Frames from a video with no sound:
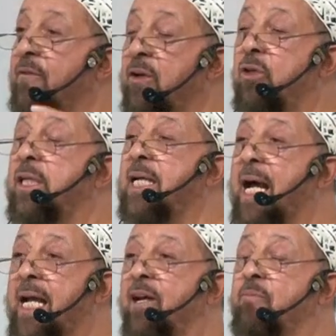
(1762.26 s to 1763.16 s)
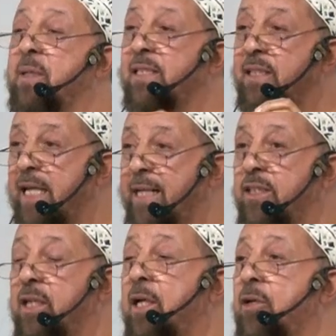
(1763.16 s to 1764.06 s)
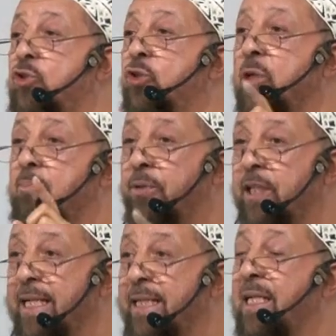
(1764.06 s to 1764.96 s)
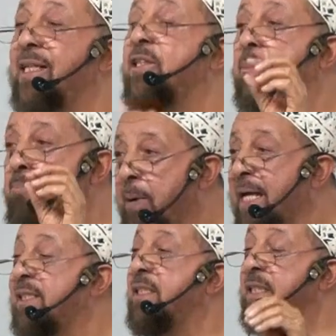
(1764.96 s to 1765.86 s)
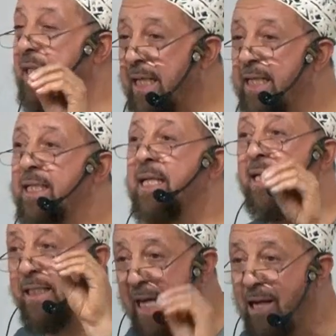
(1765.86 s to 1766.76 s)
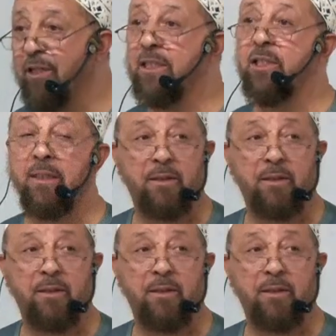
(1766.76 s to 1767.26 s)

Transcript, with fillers: verily, I have been sent to complete the best in character.